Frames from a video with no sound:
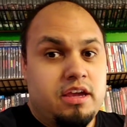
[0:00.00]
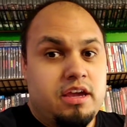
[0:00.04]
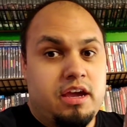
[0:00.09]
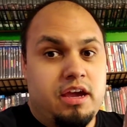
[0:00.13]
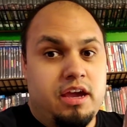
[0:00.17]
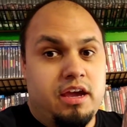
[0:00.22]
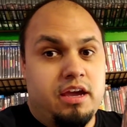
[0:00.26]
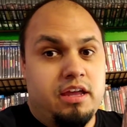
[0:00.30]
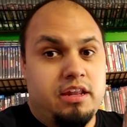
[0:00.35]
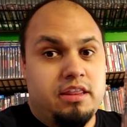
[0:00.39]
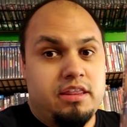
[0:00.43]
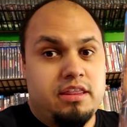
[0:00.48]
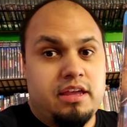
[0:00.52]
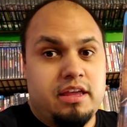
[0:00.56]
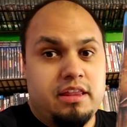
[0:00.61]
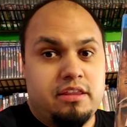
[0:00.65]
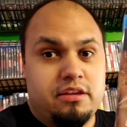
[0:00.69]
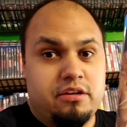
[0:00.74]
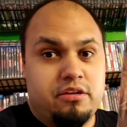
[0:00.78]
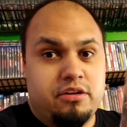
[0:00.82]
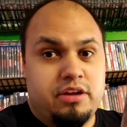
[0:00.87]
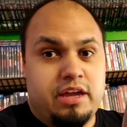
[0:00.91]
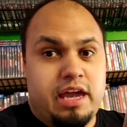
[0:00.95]
And
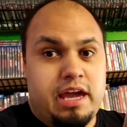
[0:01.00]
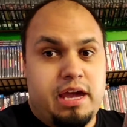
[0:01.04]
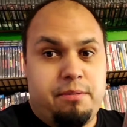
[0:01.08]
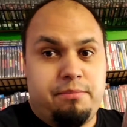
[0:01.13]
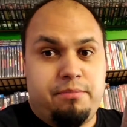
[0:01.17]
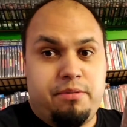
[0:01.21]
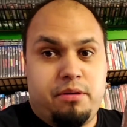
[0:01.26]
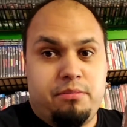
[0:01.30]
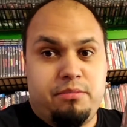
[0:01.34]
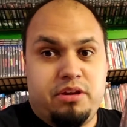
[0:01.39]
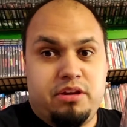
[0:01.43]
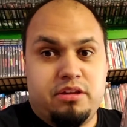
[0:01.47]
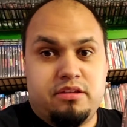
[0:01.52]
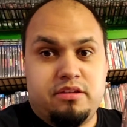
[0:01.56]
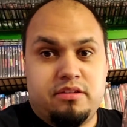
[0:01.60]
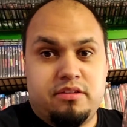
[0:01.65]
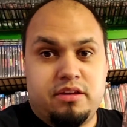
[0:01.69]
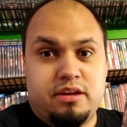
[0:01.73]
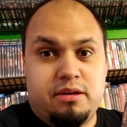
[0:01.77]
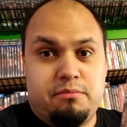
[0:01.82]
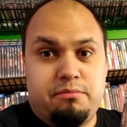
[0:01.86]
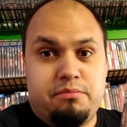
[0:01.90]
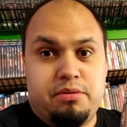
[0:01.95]
that little cap, I mean, it
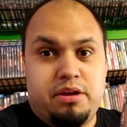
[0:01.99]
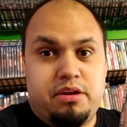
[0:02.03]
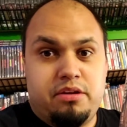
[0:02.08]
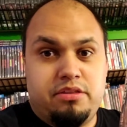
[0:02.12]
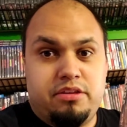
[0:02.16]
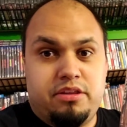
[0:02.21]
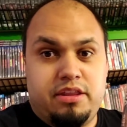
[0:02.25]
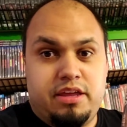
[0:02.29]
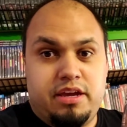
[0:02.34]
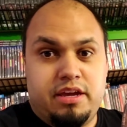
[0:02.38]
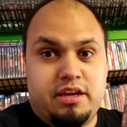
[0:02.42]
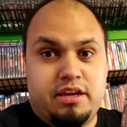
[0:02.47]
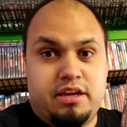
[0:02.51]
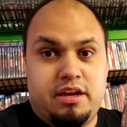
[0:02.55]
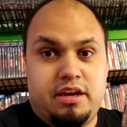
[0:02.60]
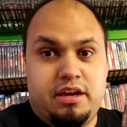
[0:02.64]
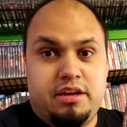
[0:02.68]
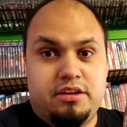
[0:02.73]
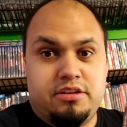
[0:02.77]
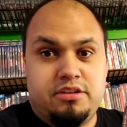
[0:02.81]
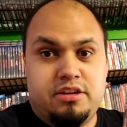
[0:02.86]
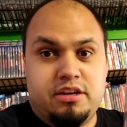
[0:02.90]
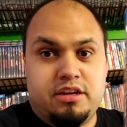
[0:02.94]
doesn't get better than that
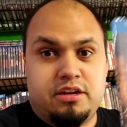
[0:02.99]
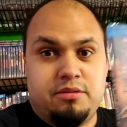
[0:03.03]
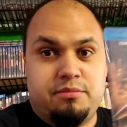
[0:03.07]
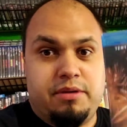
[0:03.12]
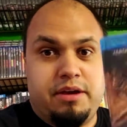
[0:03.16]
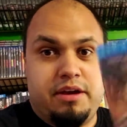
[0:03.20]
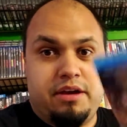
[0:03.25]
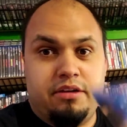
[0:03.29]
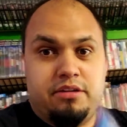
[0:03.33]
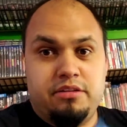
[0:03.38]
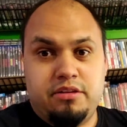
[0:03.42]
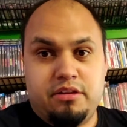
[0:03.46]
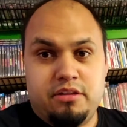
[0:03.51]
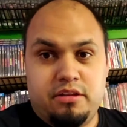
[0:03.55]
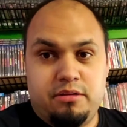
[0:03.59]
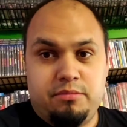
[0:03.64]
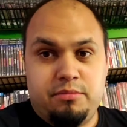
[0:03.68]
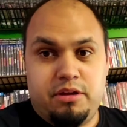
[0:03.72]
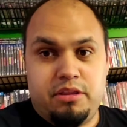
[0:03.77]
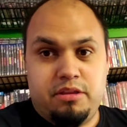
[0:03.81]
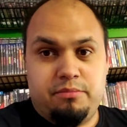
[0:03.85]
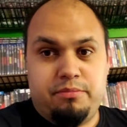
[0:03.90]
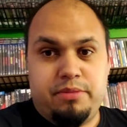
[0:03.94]
guy. Check him out. Look at
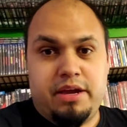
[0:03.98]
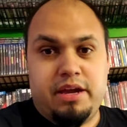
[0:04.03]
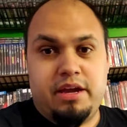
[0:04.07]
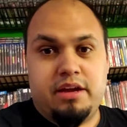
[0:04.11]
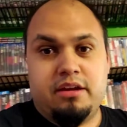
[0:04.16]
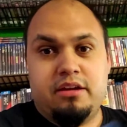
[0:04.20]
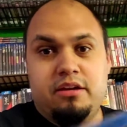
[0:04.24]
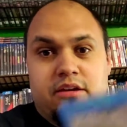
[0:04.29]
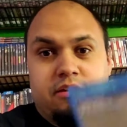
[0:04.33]
him on the back